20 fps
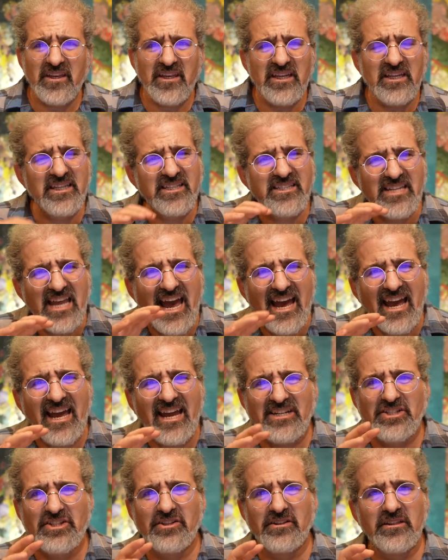is
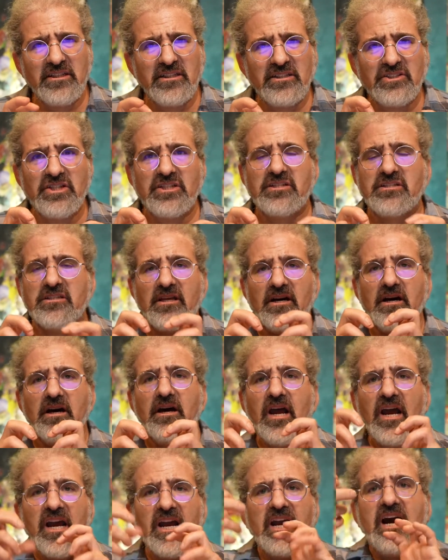actually just the
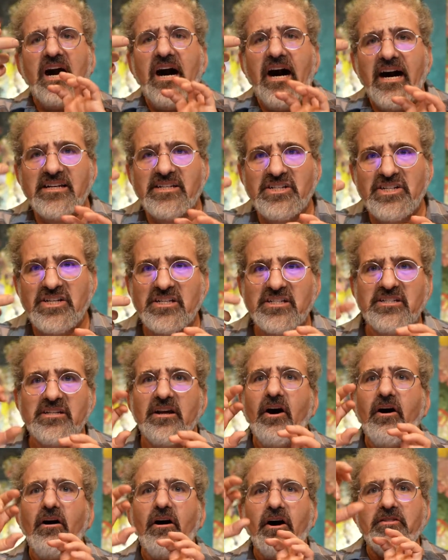conscious,
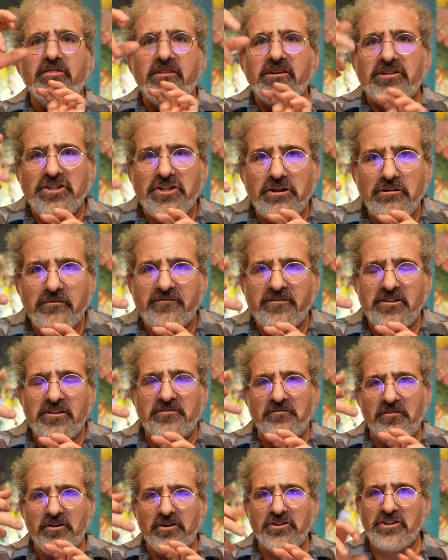on the surface
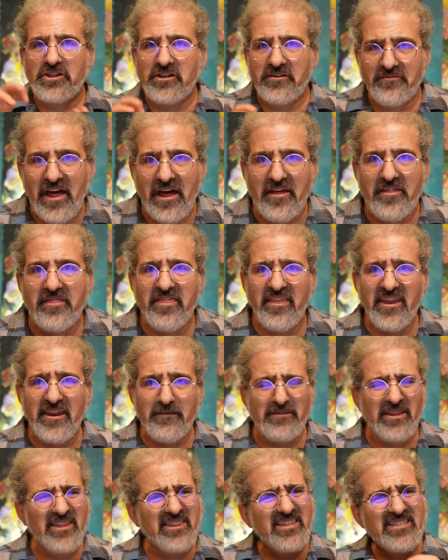version of that theme.
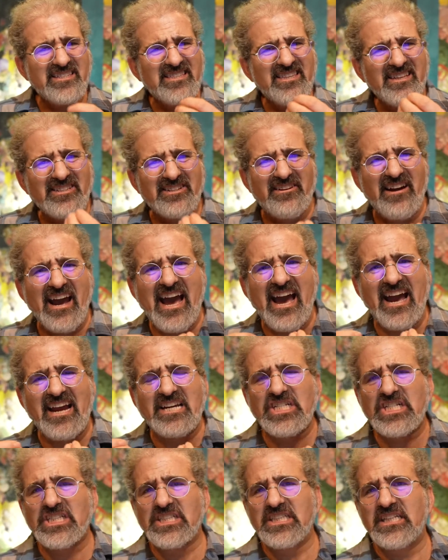That these things are
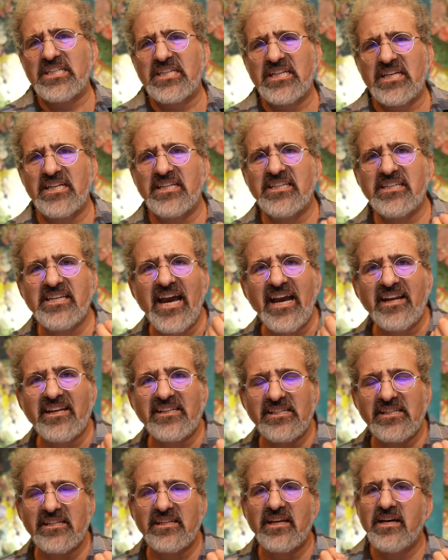actually
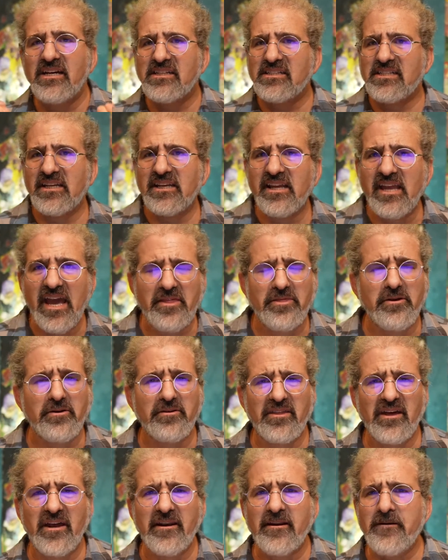connected together,
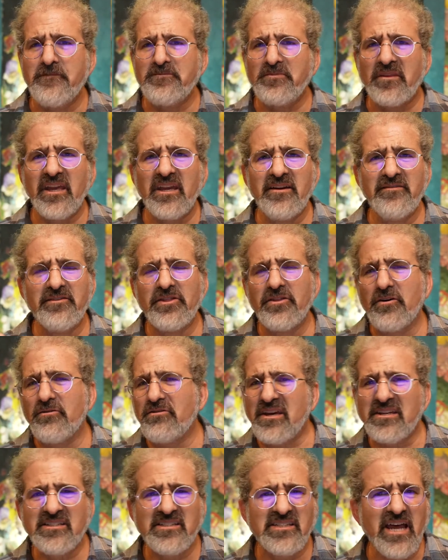that even though
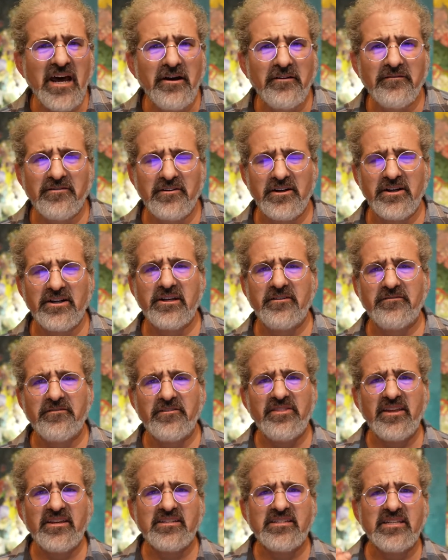they sound very different,
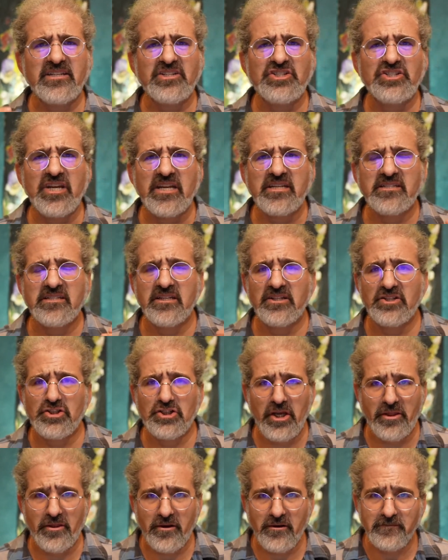they suggest each
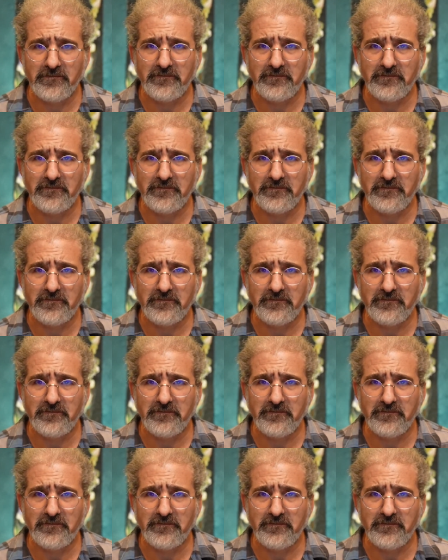other.